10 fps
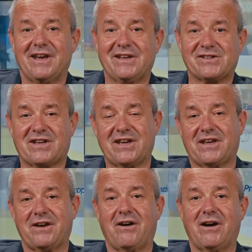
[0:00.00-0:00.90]
is
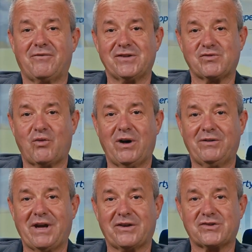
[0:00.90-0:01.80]
kicking off as
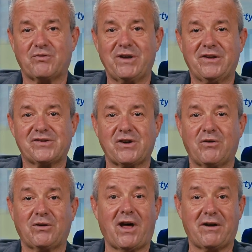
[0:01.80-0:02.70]
well next week. So
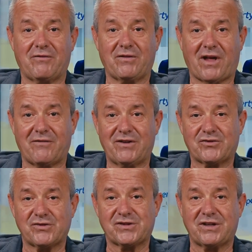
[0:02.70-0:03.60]
a lot of a lot of
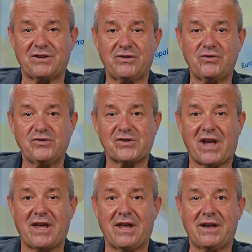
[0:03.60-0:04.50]
interesting news
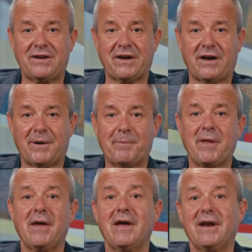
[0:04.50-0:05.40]
and. Um,
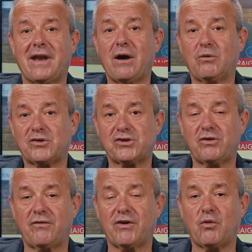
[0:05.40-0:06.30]
now we'll
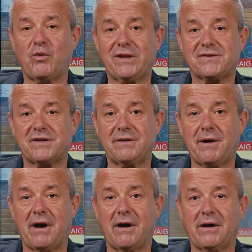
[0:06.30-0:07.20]
shoot over to
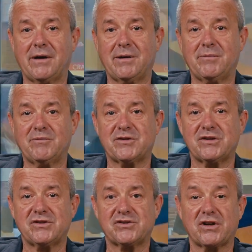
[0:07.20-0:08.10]
Winston um,
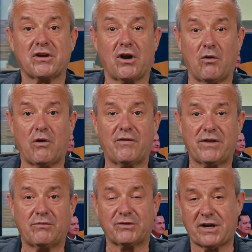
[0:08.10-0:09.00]
just to go over
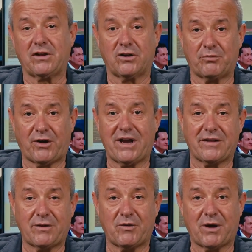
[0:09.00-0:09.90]
the. We'll take a little break
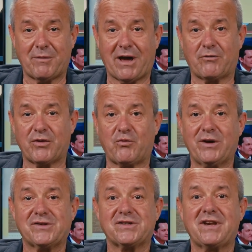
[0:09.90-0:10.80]
and then we'll come back with
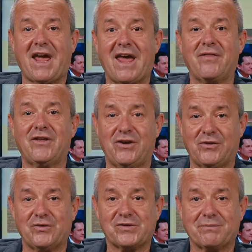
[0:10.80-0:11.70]
Winston and the
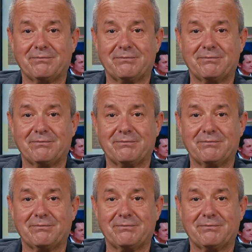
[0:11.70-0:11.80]
news.